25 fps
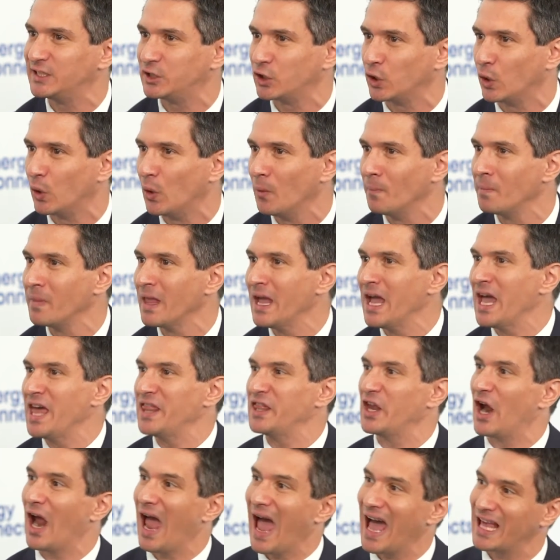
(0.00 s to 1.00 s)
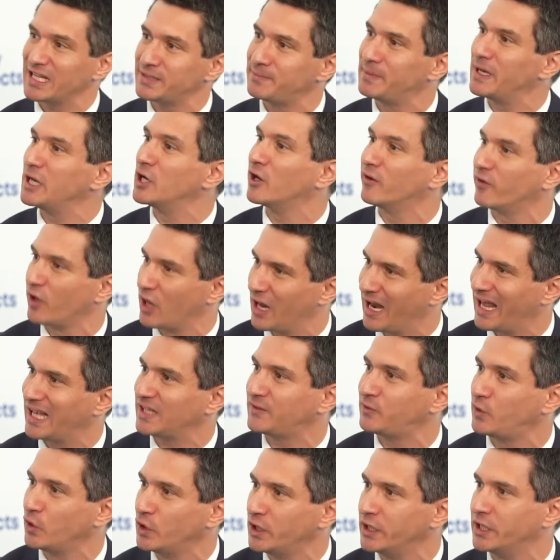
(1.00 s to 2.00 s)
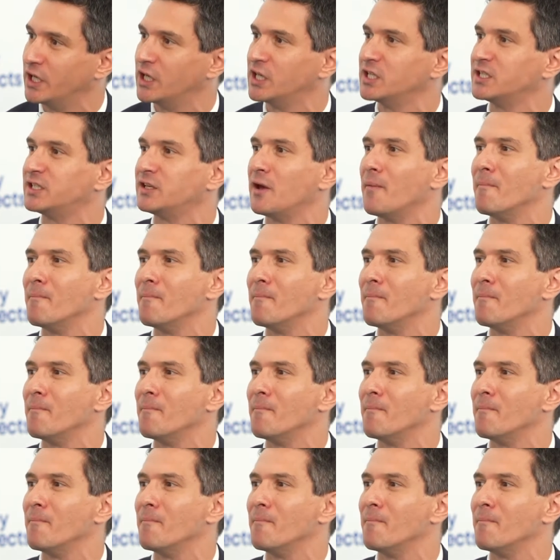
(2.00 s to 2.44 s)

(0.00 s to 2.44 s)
So there has been, over the last few years,